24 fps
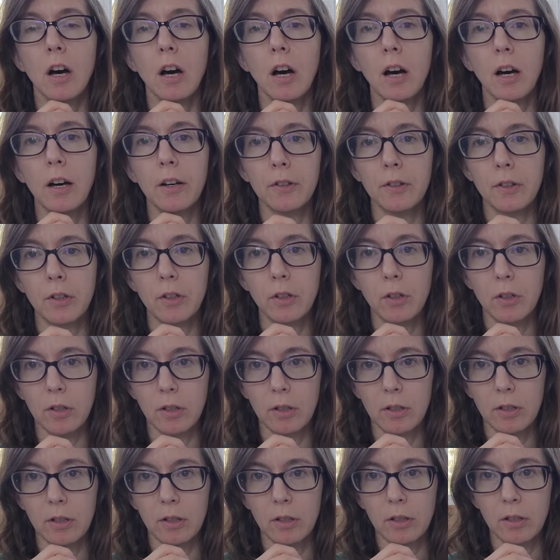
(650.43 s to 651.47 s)
on
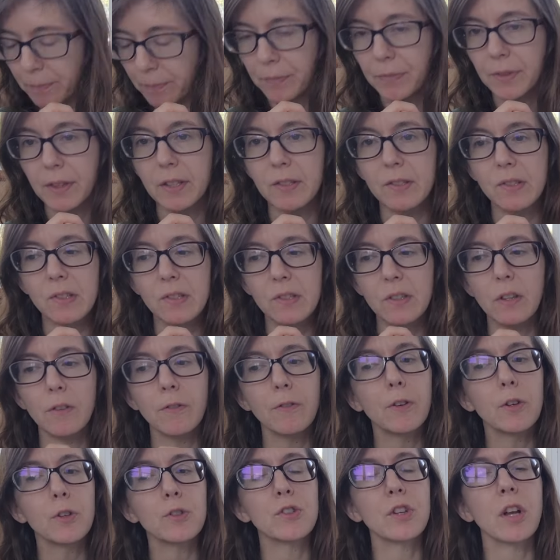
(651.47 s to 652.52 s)
her. This is the
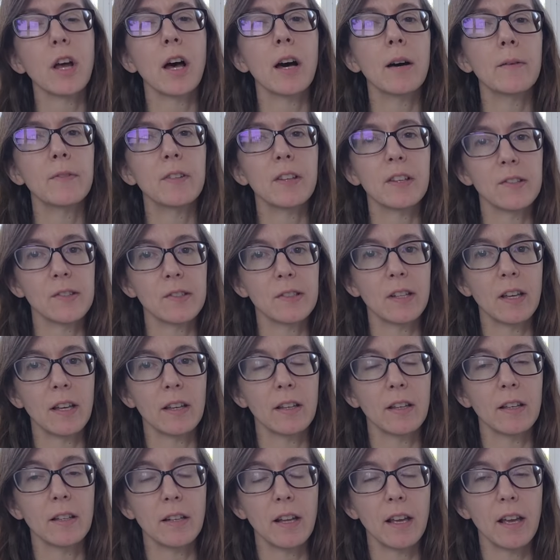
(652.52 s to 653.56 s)
first obvious
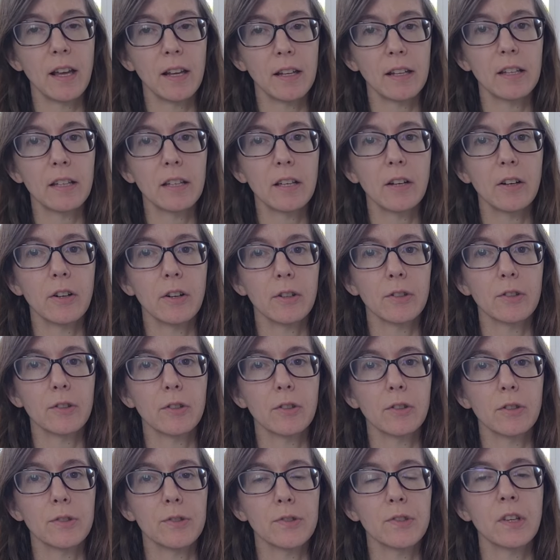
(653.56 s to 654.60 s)
dent in any
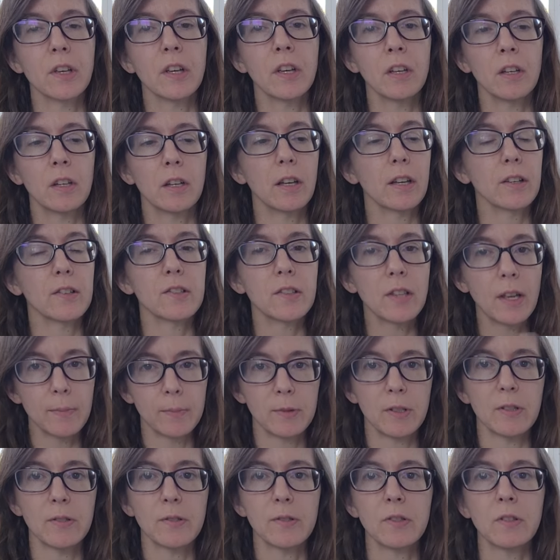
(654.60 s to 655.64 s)
character's
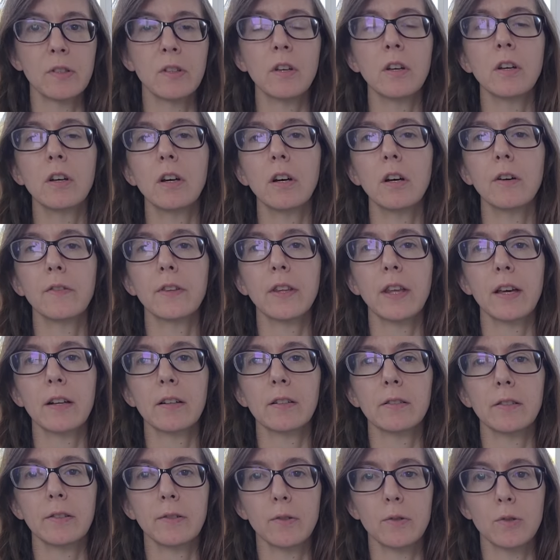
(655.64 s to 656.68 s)
acceptance of that
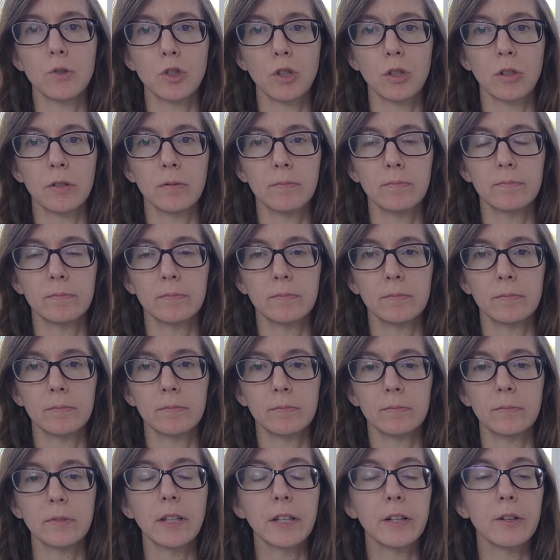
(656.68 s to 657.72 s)
illusion.
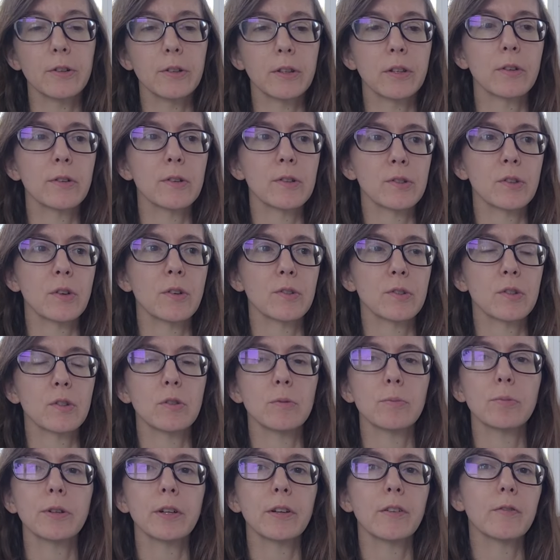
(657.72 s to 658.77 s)
Later, there is also
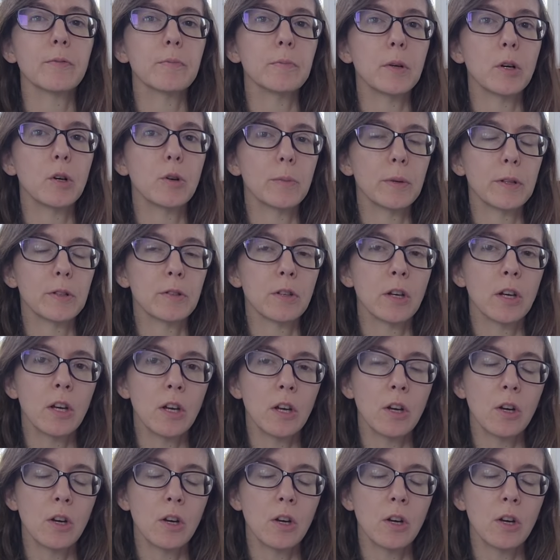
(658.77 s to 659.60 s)
a brief moment